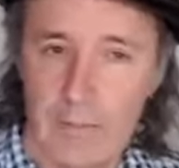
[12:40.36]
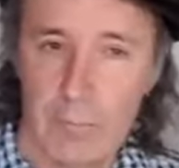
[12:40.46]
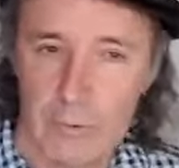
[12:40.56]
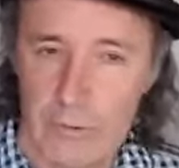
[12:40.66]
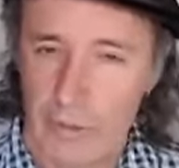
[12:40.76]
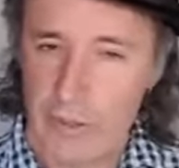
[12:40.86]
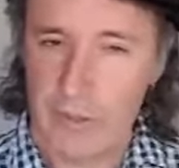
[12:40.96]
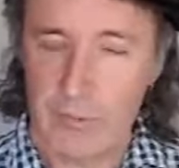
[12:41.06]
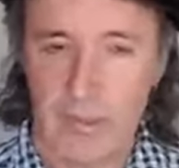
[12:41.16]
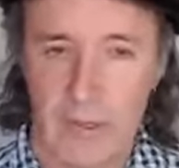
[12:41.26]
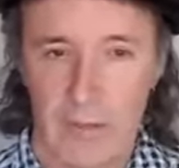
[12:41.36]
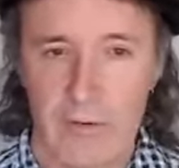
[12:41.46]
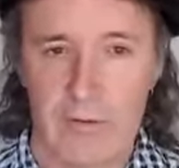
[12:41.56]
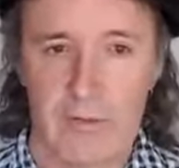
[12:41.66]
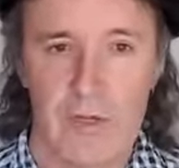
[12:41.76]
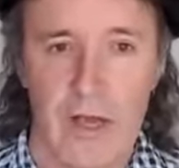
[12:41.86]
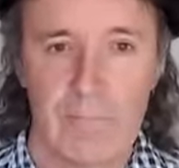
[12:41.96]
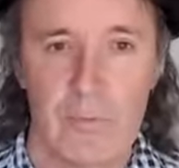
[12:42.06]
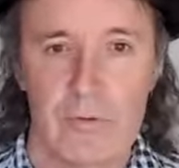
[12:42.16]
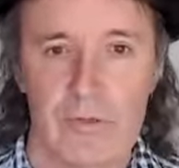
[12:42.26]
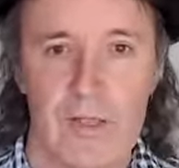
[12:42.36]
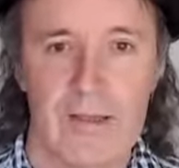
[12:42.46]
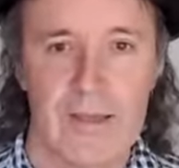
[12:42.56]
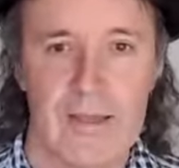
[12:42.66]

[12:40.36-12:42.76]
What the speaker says: Put Joshua alongside books like